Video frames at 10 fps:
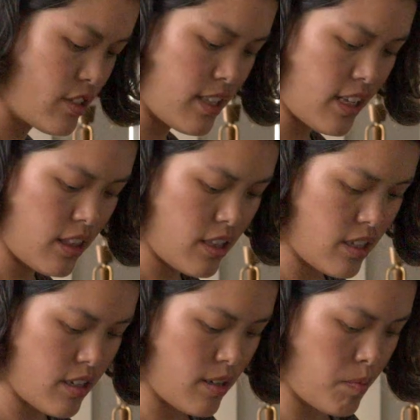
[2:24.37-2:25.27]
just let
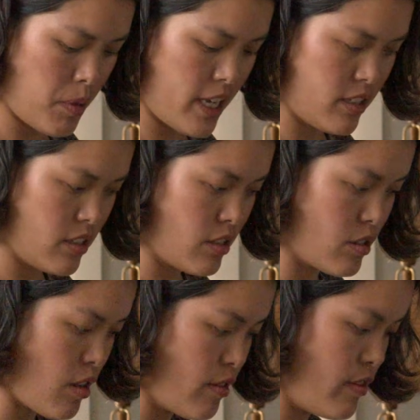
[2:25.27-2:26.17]
the paste
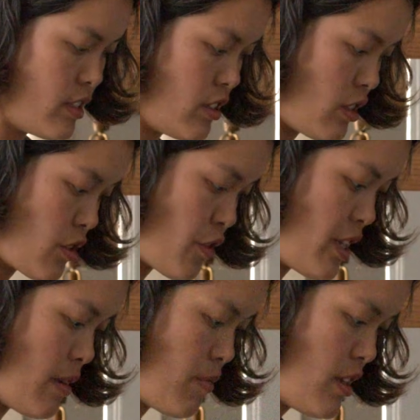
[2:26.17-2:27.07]
dissolve into the
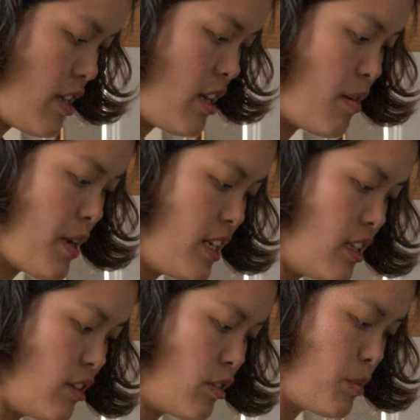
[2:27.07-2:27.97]
cream. And it might need
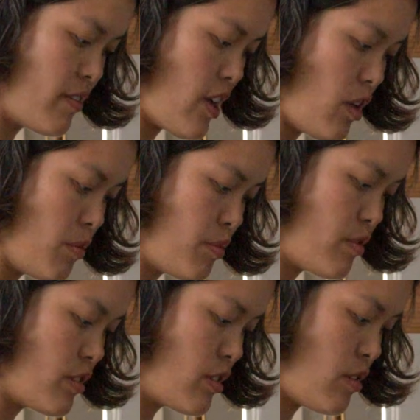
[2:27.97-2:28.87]
a little bit of help,
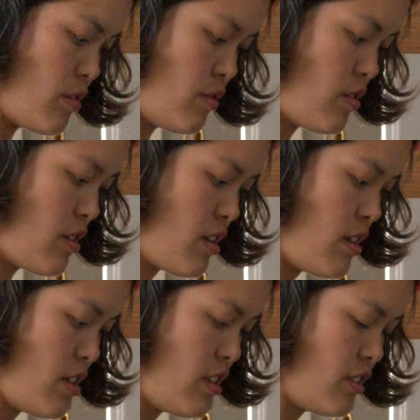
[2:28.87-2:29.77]
so
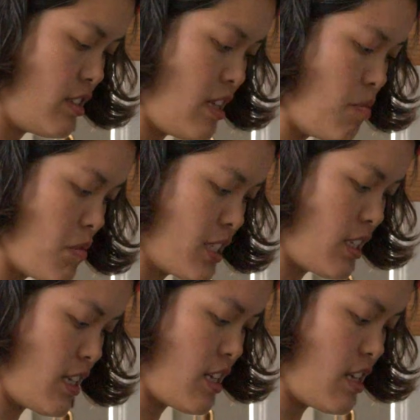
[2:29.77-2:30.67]
just keep
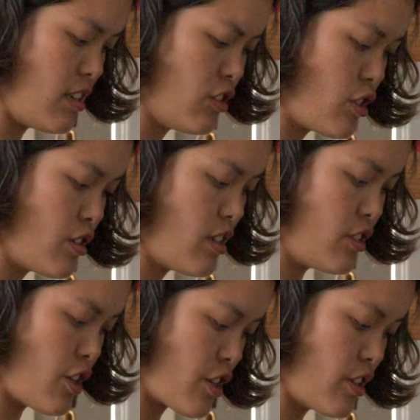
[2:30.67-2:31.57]
mixing it and it'll turn a
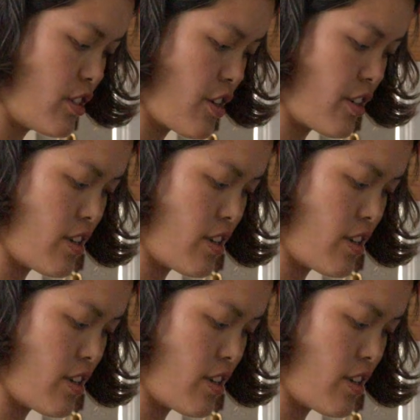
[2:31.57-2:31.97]
darker and darker